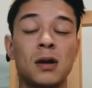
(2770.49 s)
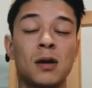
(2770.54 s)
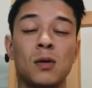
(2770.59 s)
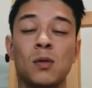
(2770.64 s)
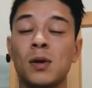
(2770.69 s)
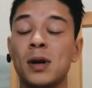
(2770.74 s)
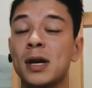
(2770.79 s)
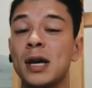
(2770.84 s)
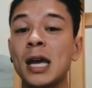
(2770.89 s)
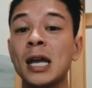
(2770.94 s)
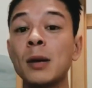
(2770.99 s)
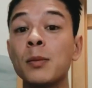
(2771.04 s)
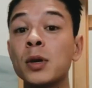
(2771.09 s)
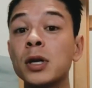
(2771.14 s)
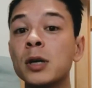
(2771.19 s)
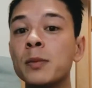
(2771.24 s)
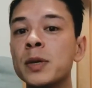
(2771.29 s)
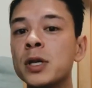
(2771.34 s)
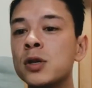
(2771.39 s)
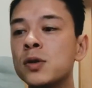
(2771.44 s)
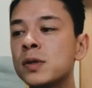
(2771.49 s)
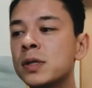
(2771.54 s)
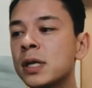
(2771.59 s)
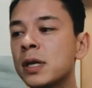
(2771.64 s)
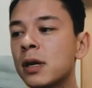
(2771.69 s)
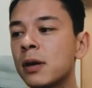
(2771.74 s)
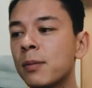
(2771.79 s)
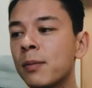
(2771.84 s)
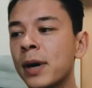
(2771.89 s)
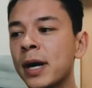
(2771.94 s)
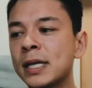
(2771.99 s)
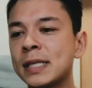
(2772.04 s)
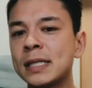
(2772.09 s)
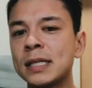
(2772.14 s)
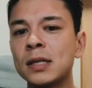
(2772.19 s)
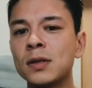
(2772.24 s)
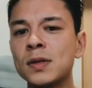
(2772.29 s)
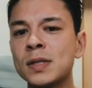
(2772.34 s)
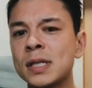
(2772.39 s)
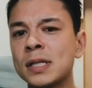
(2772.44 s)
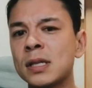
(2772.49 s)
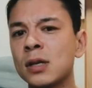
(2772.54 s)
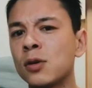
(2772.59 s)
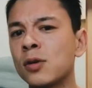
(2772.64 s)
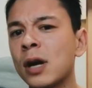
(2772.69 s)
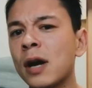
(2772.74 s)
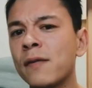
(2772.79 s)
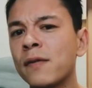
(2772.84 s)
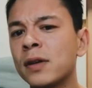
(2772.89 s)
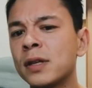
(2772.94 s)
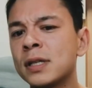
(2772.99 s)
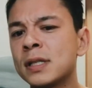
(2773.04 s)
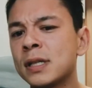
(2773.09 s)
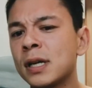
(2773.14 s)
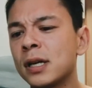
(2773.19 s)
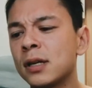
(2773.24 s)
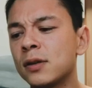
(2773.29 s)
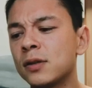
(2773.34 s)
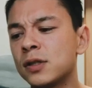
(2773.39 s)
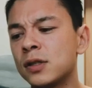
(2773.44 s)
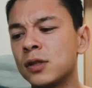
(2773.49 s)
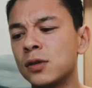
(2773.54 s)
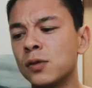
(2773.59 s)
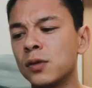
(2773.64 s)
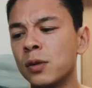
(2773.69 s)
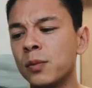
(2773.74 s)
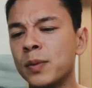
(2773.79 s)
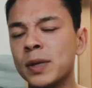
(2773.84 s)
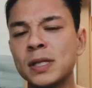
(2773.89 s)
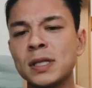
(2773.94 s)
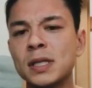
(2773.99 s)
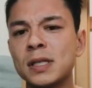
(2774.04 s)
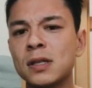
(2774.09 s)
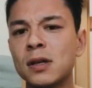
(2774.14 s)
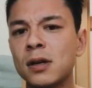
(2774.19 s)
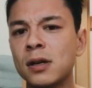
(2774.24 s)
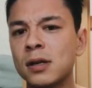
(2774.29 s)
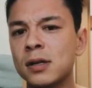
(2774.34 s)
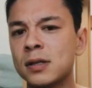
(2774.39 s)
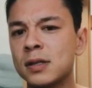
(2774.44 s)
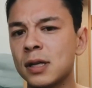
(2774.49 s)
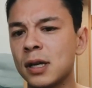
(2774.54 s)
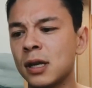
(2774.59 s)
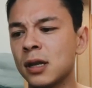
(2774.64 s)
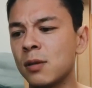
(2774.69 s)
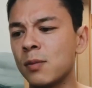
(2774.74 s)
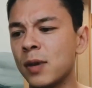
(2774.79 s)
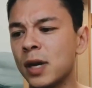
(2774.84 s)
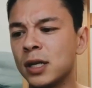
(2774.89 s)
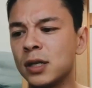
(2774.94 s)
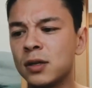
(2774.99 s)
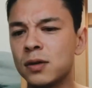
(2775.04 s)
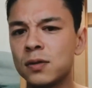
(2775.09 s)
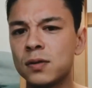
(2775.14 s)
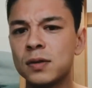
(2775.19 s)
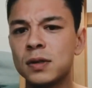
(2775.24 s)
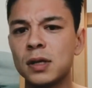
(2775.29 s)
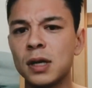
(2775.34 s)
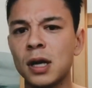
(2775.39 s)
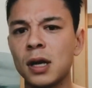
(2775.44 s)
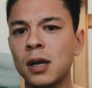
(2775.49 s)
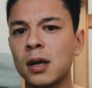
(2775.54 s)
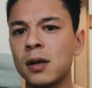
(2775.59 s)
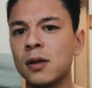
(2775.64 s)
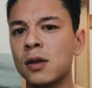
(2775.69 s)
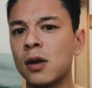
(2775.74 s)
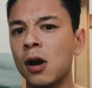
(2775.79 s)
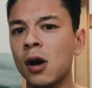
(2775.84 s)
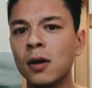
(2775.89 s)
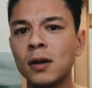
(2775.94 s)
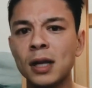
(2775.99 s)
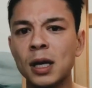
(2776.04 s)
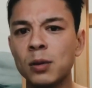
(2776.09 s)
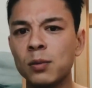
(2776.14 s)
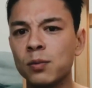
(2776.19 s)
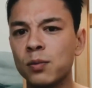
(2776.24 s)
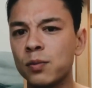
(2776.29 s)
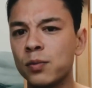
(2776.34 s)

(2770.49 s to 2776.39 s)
What? And I'm going to be using my skills as a graphic designer to do the business cards and the menus and the online